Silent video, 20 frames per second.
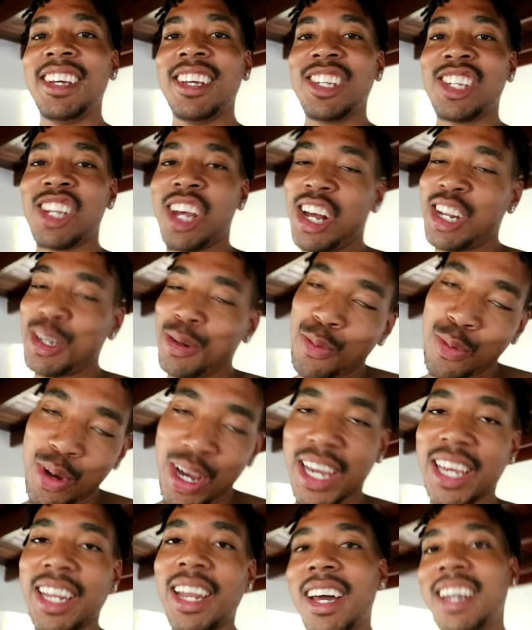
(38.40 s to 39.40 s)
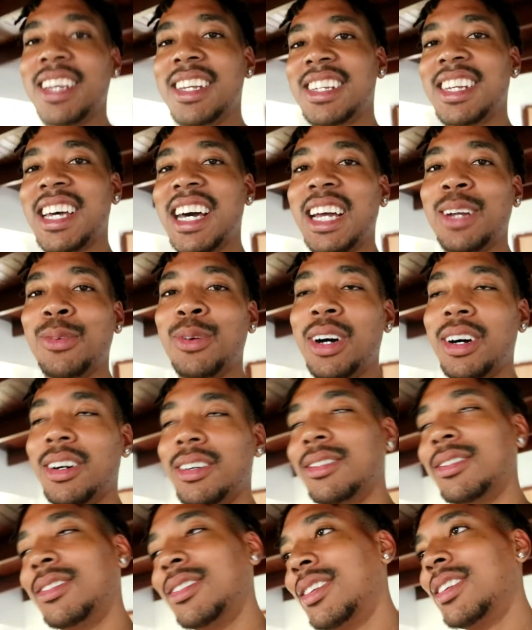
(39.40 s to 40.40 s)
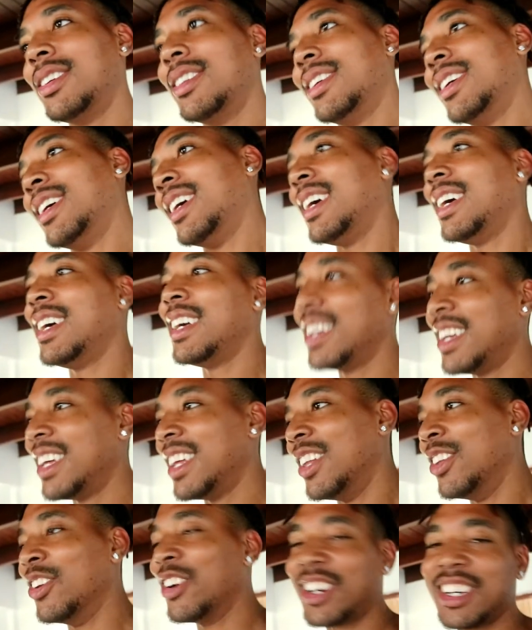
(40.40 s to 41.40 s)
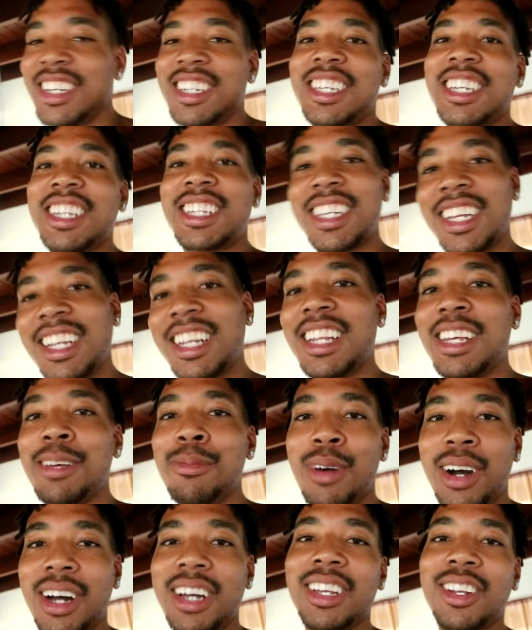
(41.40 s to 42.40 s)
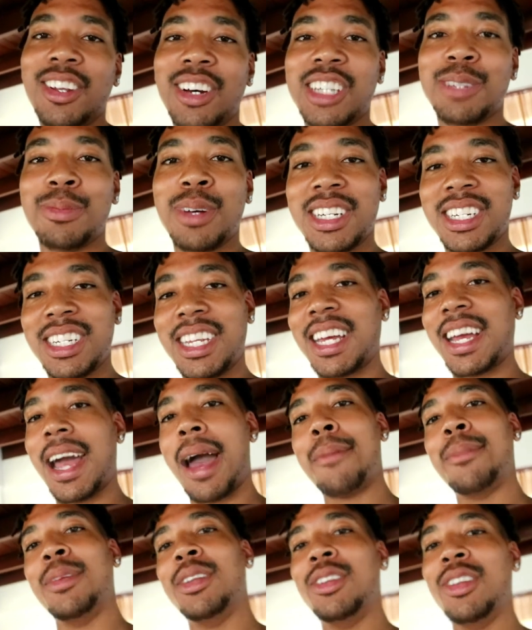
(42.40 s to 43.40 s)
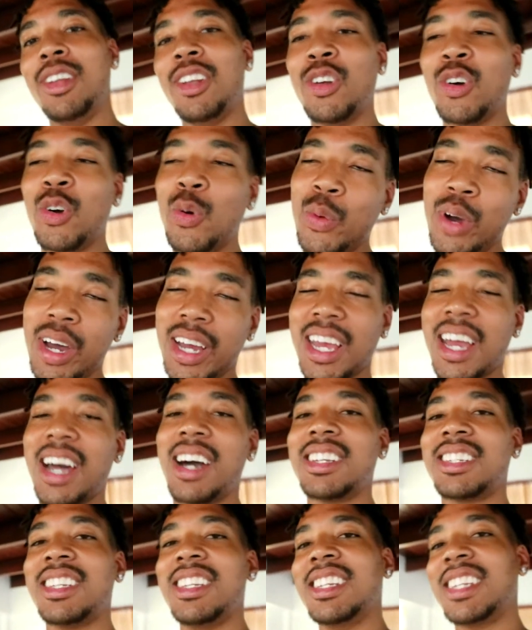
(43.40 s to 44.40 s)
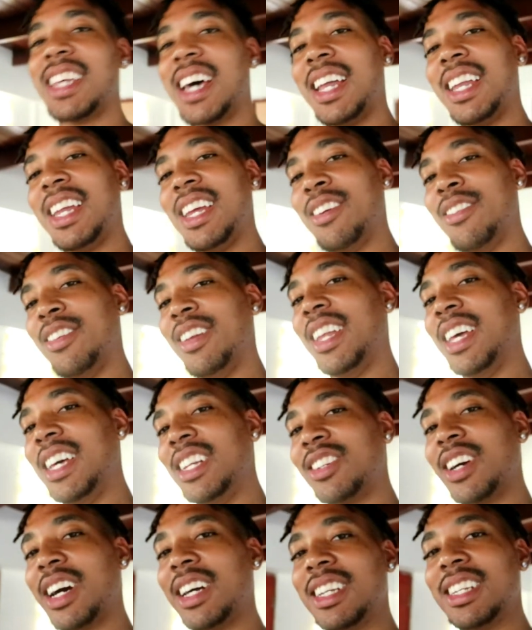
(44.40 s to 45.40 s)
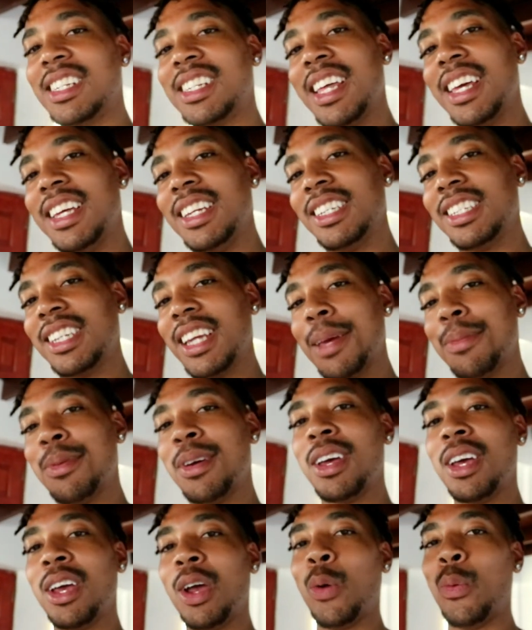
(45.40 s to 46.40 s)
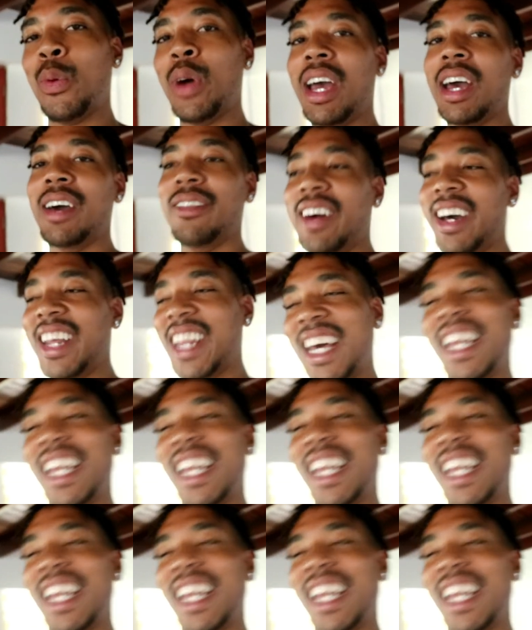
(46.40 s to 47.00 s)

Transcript: So I've been working out inside, well, not consistently, but you know, as much as I can, and do little workouts inside here and there, trying to stay in shape, whatever.